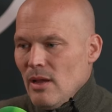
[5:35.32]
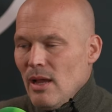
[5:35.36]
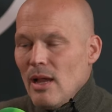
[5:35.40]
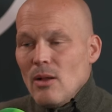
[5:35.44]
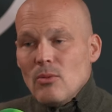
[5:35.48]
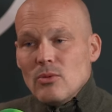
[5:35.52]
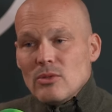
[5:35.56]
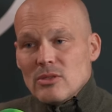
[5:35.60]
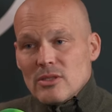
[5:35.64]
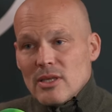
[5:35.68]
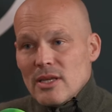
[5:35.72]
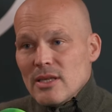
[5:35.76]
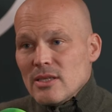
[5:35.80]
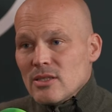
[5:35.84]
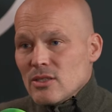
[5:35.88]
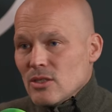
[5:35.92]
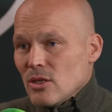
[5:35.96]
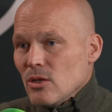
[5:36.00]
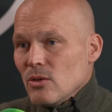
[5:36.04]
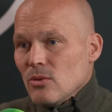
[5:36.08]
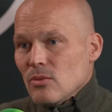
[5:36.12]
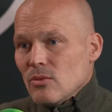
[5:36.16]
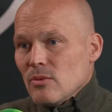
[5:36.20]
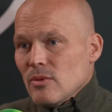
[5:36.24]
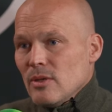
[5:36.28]
I would say
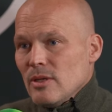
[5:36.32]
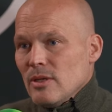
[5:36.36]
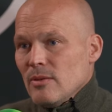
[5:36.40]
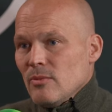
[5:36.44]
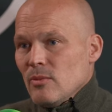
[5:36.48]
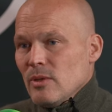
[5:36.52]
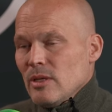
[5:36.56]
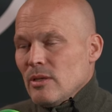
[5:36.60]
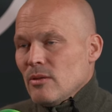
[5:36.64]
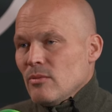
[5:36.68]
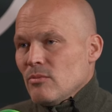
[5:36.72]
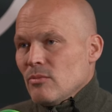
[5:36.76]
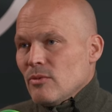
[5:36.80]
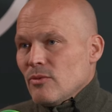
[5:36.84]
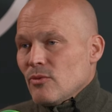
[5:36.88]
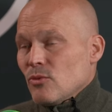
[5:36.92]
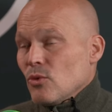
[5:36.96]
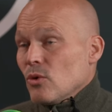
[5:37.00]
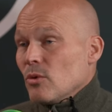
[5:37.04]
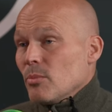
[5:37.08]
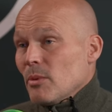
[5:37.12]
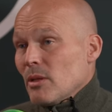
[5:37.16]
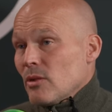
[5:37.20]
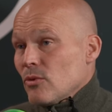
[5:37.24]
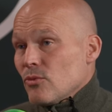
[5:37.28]
so. Uh, we we've
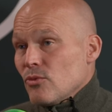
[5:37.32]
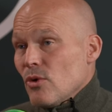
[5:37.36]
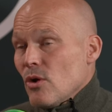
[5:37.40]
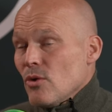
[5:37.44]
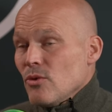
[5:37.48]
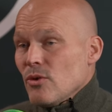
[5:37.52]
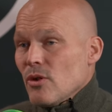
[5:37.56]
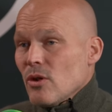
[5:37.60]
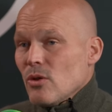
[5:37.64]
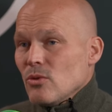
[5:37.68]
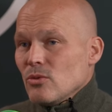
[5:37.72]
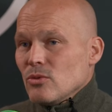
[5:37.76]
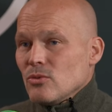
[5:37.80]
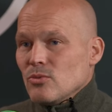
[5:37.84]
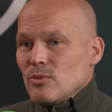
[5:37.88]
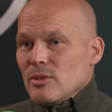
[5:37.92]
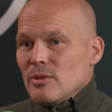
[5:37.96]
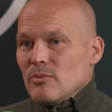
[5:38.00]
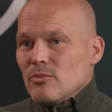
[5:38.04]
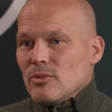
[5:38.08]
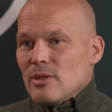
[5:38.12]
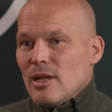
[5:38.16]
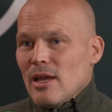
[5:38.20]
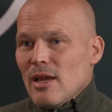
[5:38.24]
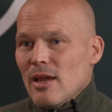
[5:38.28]
talked about the rondos. We
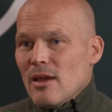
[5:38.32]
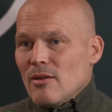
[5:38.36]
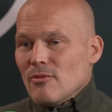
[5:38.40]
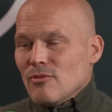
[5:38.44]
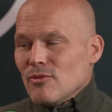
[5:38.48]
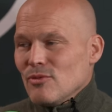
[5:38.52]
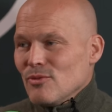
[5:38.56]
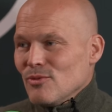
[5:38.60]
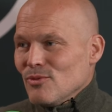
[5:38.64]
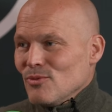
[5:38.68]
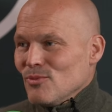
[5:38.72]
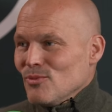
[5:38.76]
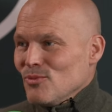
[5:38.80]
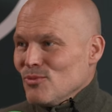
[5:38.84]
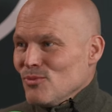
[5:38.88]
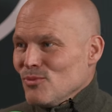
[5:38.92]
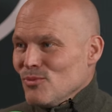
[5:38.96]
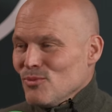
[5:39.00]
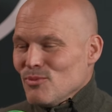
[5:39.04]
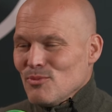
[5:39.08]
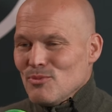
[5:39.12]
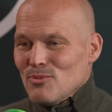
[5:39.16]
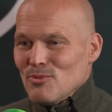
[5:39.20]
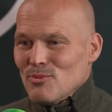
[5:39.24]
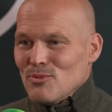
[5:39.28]
would have
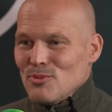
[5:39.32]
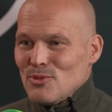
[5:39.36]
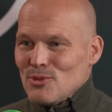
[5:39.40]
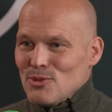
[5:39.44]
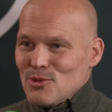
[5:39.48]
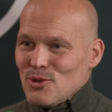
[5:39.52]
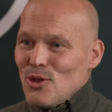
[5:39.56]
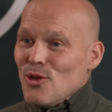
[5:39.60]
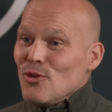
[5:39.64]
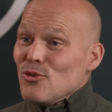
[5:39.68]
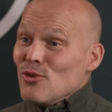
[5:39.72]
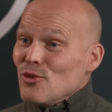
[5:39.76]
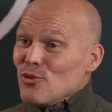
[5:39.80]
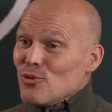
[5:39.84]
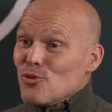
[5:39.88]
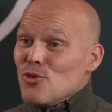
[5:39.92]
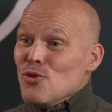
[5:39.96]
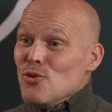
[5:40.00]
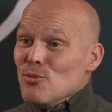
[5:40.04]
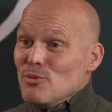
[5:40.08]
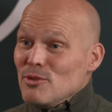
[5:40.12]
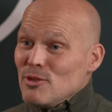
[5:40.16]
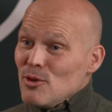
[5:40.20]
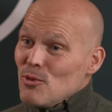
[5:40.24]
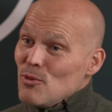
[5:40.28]
mm, certain
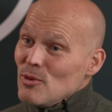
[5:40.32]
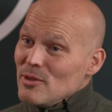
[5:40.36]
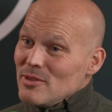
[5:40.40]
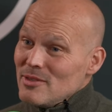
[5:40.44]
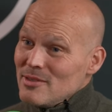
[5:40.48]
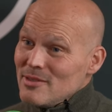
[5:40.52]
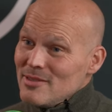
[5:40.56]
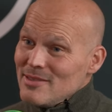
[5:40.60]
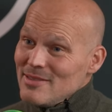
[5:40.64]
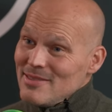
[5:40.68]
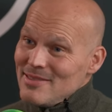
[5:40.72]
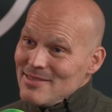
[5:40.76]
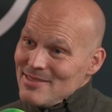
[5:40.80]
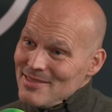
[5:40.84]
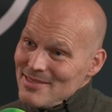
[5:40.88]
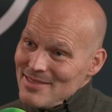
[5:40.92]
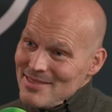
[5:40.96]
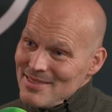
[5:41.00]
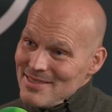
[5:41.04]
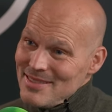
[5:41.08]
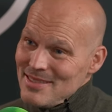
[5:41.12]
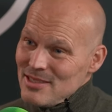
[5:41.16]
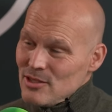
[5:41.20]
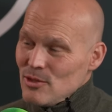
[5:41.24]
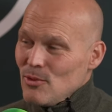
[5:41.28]
groups. You always
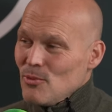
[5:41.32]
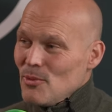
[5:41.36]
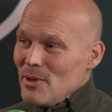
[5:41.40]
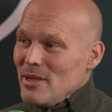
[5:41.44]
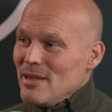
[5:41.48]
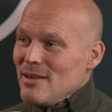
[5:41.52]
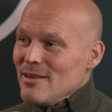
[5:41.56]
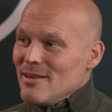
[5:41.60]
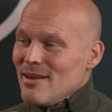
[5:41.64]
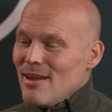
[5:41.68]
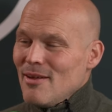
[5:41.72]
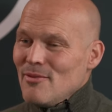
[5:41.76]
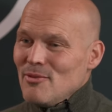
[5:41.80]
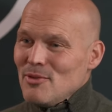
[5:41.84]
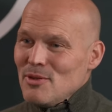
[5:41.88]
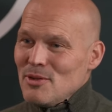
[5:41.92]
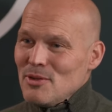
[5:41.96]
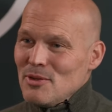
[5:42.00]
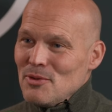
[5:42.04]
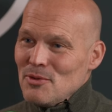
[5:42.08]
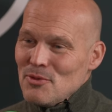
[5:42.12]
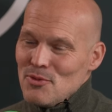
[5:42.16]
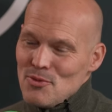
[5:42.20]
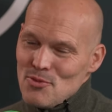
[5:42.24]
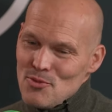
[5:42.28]
so we have
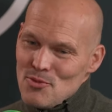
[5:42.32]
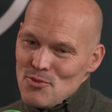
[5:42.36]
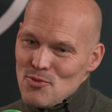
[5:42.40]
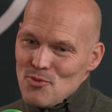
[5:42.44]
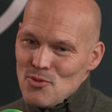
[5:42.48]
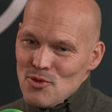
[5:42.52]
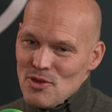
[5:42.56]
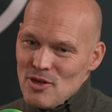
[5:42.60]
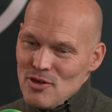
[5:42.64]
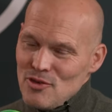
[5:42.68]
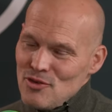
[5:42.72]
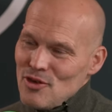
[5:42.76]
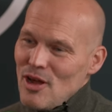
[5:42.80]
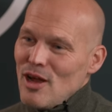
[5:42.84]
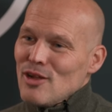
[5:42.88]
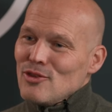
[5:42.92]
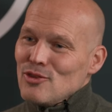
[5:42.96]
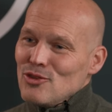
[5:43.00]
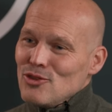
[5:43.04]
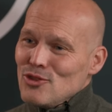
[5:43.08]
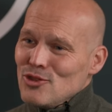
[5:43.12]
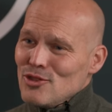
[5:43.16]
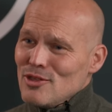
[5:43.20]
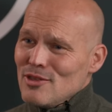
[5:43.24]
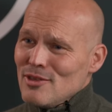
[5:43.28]
the the
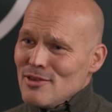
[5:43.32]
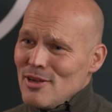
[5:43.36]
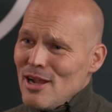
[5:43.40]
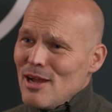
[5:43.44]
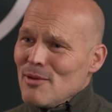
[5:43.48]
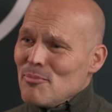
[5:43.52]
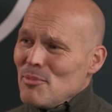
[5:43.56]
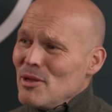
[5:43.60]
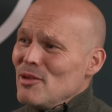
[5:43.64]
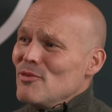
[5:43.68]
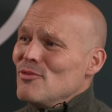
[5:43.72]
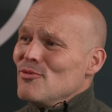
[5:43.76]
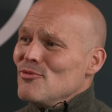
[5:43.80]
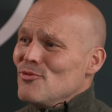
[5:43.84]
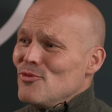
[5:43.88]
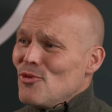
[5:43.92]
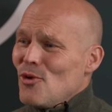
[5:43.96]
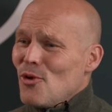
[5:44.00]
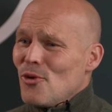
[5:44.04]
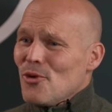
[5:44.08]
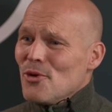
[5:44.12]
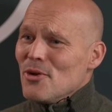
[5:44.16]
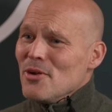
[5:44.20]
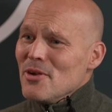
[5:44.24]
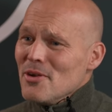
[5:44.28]
Dutch, yeah. the like bit
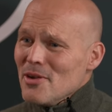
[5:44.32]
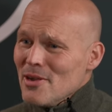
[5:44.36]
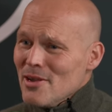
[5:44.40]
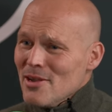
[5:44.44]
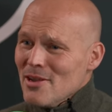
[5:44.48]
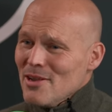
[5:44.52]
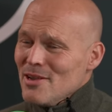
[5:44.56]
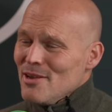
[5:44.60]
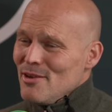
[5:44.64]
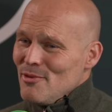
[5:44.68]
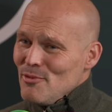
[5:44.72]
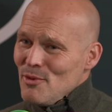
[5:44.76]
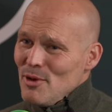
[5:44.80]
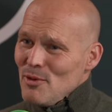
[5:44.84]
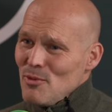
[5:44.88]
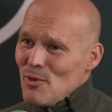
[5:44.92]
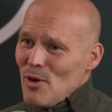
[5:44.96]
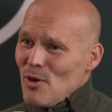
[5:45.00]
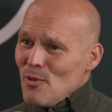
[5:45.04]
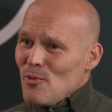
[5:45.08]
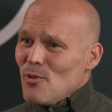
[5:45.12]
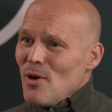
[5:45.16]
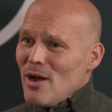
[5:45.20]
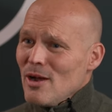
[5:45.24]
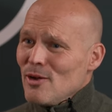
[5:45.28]
foreign. We
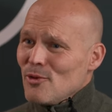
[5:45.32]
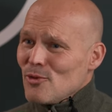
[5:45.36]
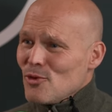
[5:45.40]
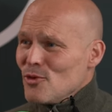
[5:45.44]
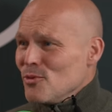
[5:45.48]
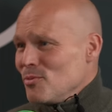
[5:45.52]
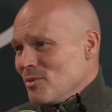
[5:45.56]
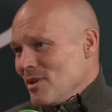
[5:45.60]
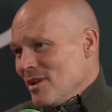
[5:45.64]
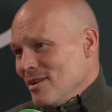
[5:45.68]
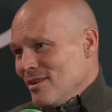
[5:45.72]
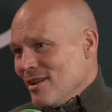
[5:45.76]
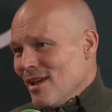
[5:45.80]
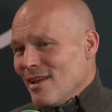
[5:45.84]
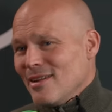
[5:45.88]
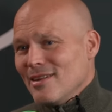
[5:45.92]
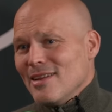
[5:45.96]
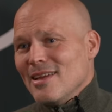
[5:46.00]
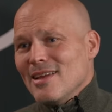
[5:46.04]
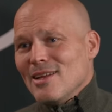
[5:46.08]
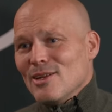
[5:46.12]
were in one group. Then you had the